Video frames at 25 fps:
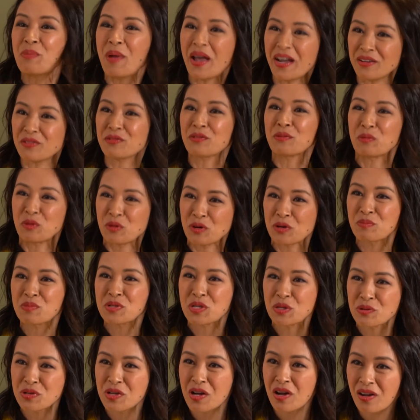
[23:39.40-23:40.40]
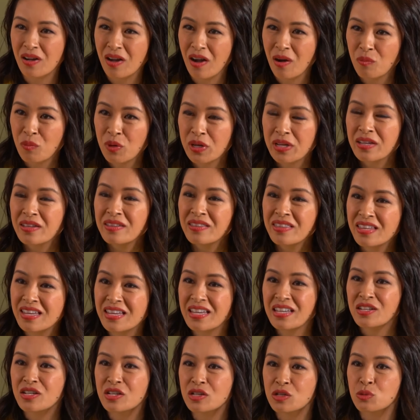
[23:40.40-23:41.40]
from Crypto.com? What can the
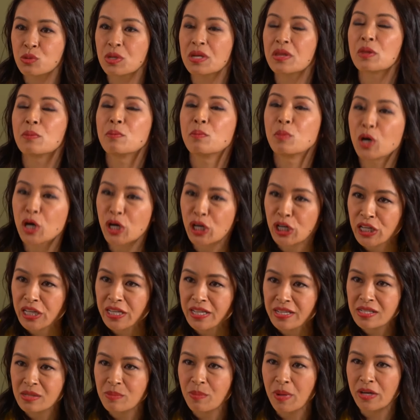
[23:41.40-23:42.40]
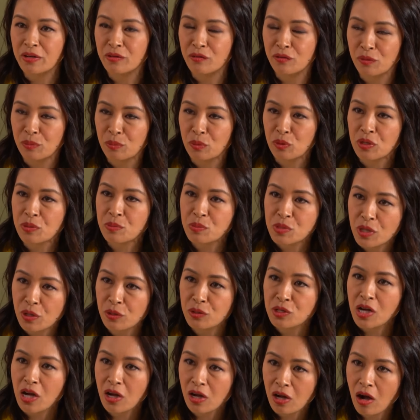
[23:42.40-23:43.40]
industry and the market expect from
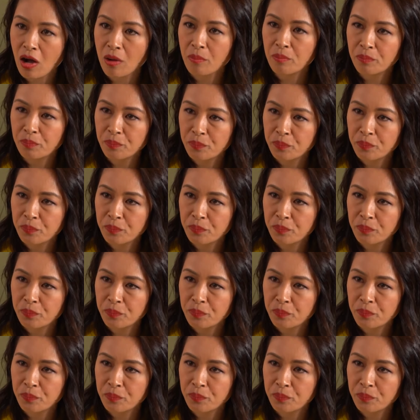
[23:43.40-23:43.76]
Crypto.com?